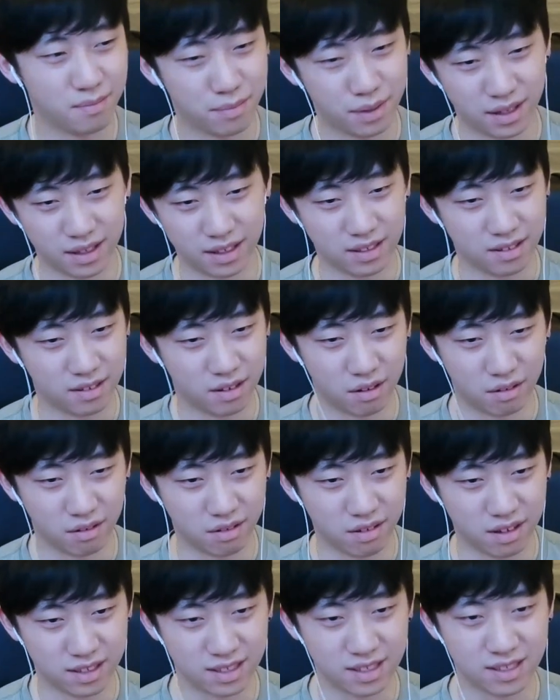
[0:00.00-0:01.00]
but
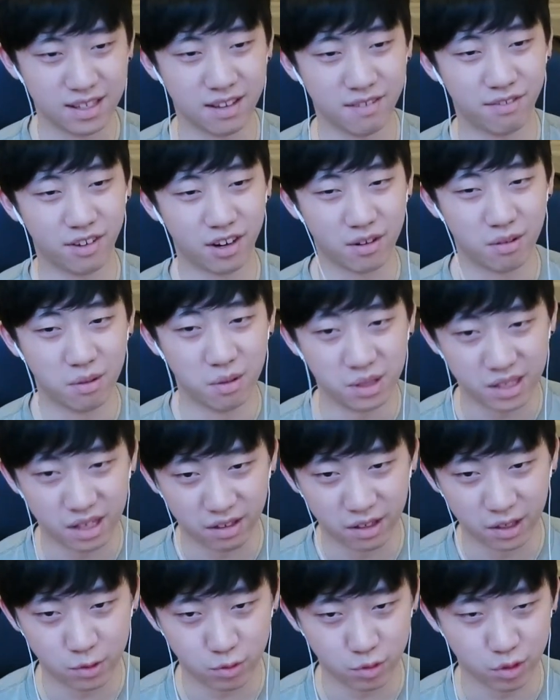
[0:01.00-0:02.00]
it's never going
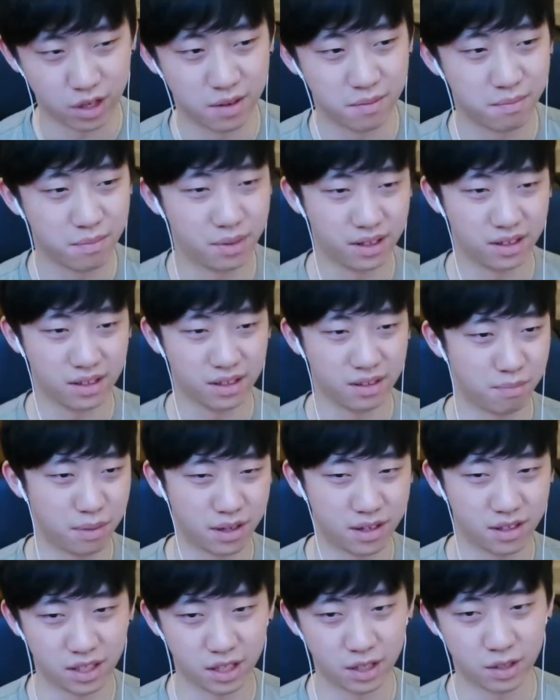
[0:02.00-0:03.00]
down the drain, but
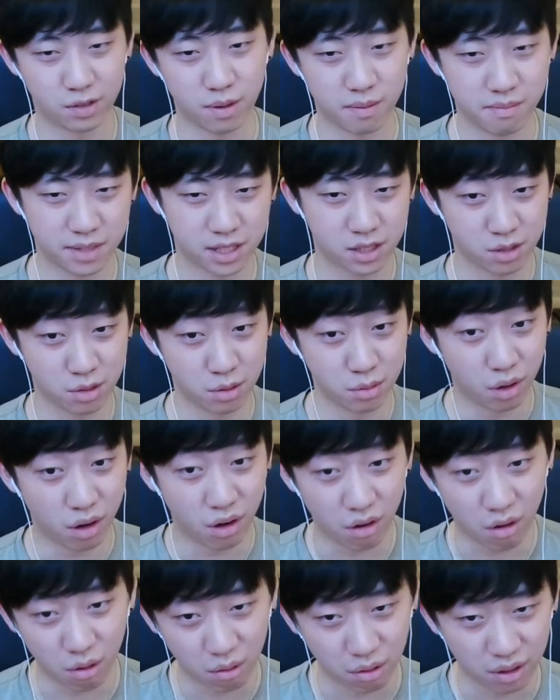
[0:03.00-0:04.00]
because the drain is too
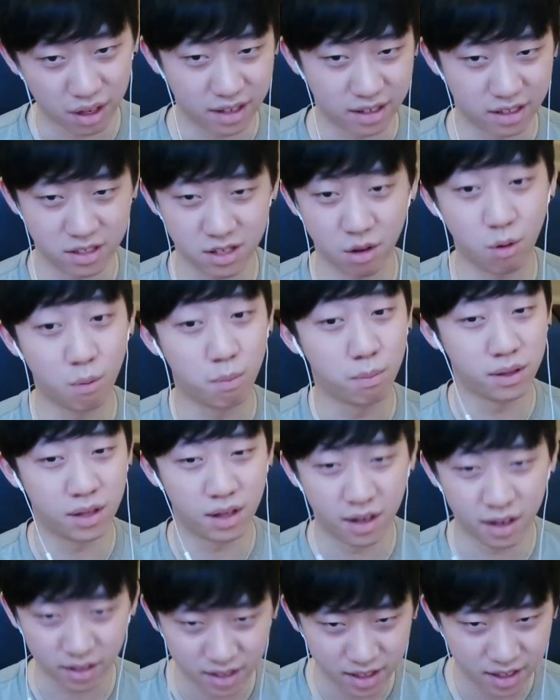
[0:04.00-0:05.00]
old and it's all
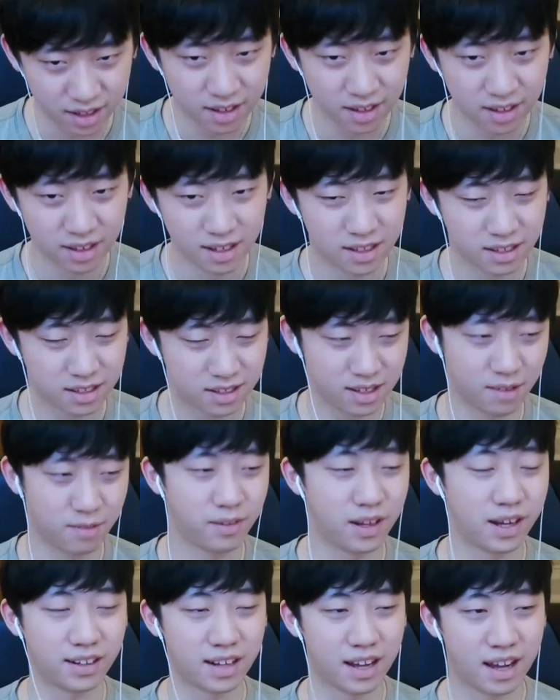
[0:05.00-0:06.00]
plugged,
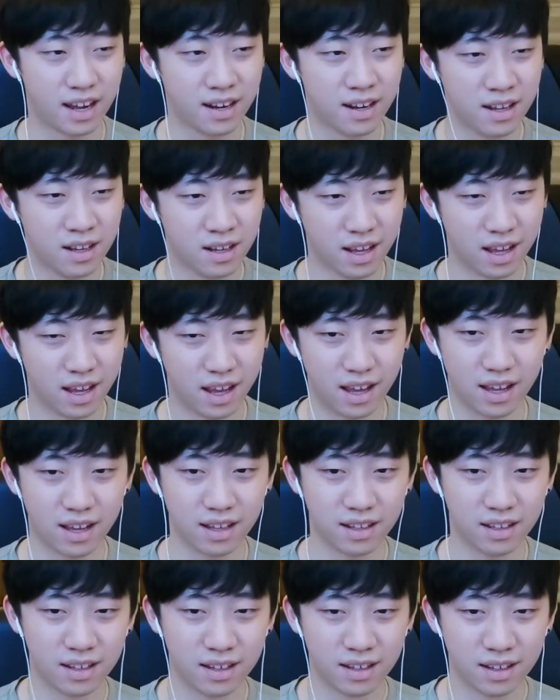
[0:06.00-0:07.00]
stuff like that.
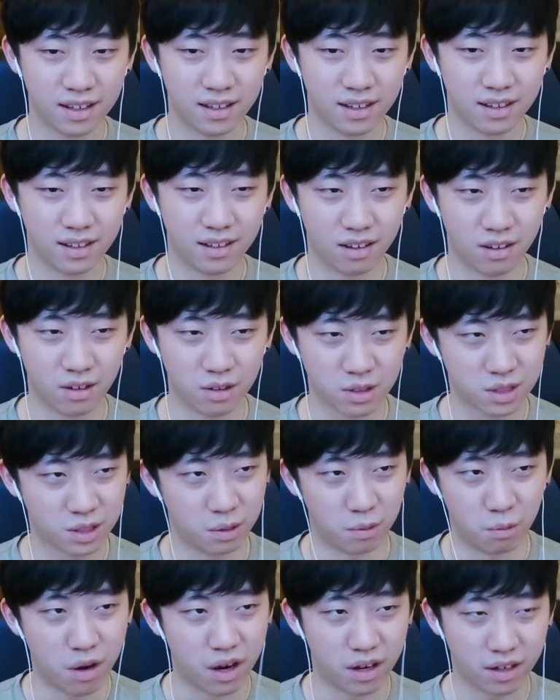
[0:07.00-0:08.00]
And
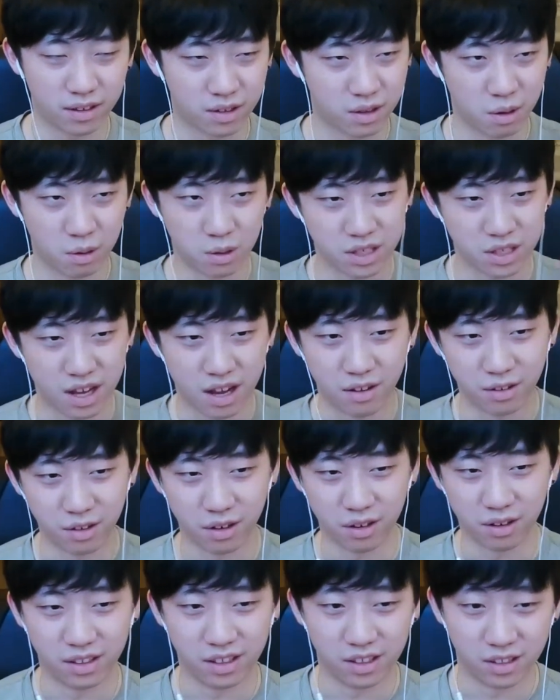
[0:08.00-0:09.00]
also what goes
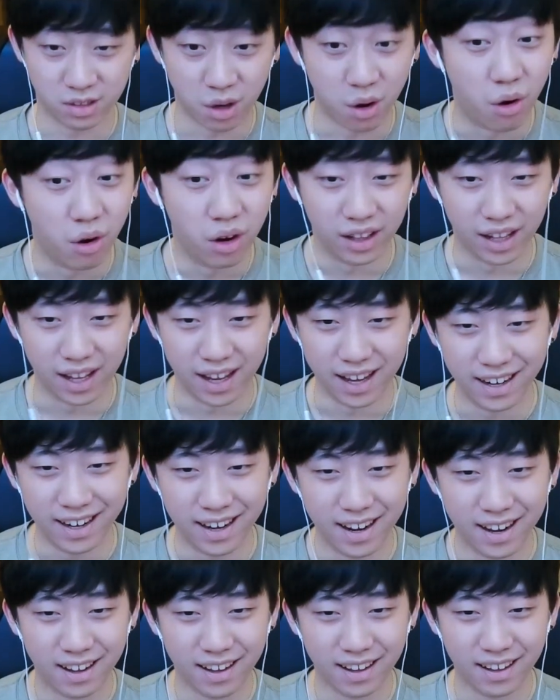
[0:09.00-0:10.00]
under the toilet,
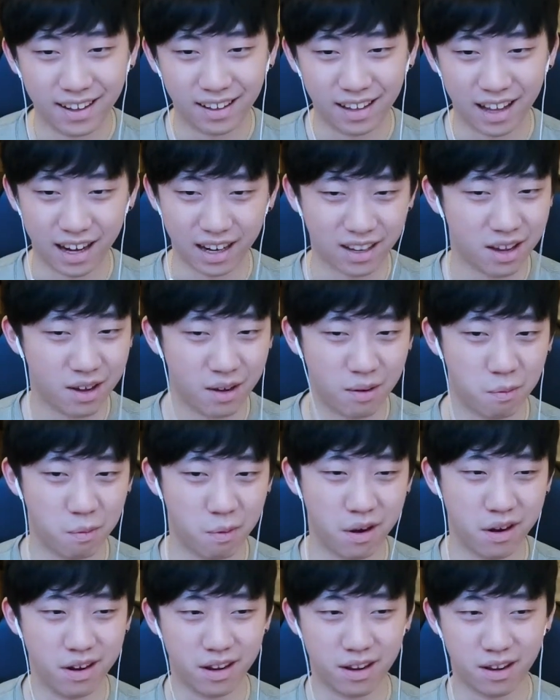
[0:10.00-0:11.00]
like
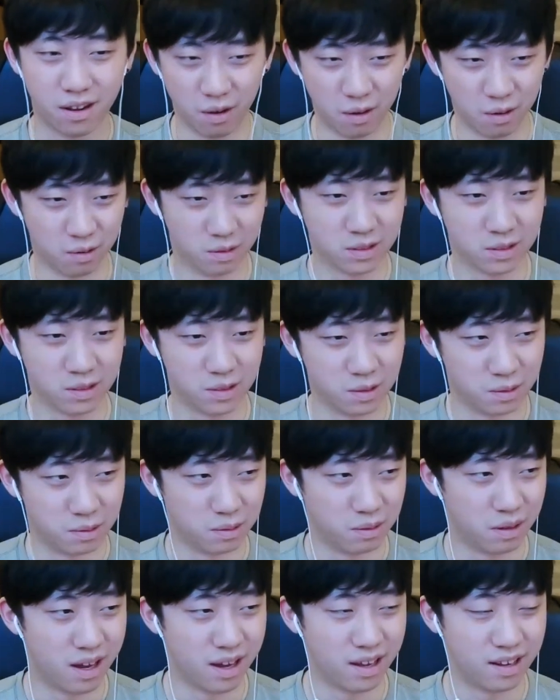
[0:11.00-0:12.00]
where it goes
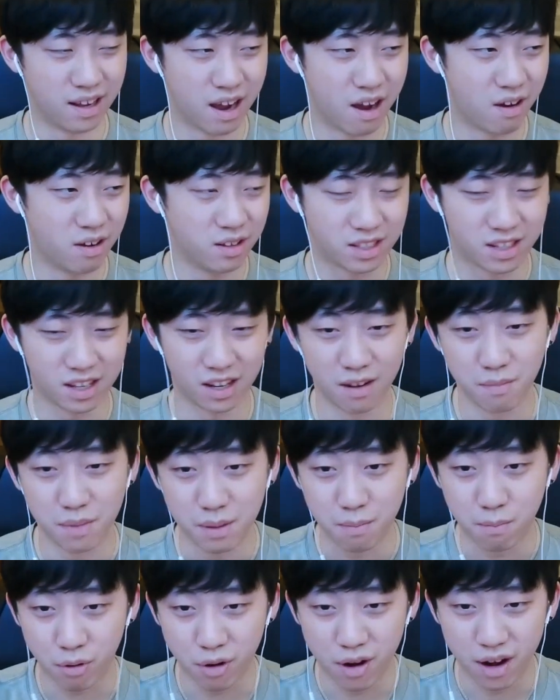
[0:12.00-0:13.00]
to and how it's gonna
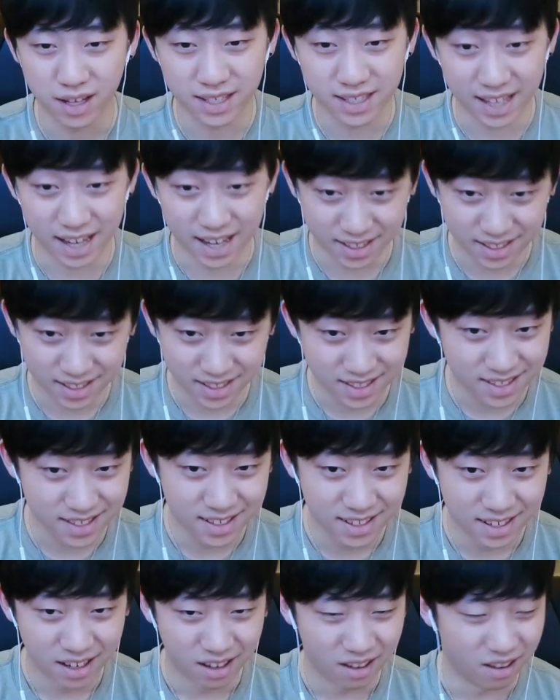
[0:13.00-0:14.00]
be processed,
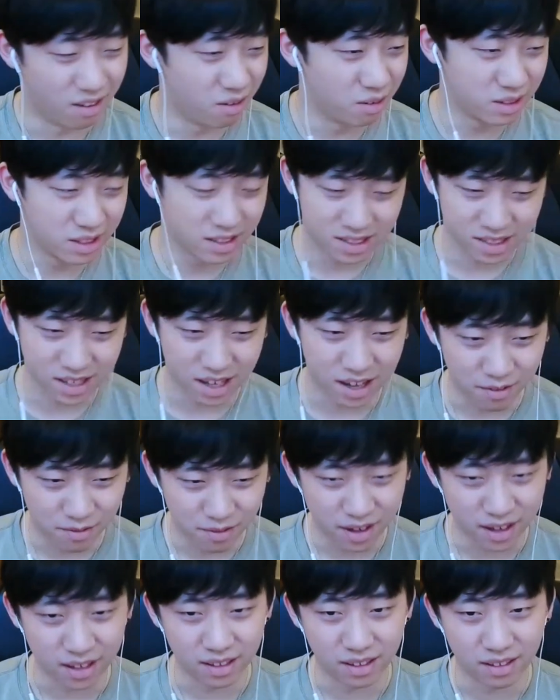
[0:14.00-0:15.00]
all the stuff.
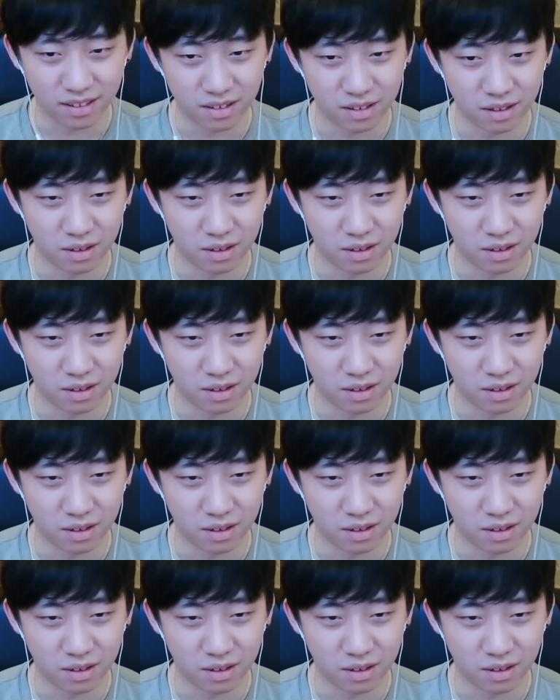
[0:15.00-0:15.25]
And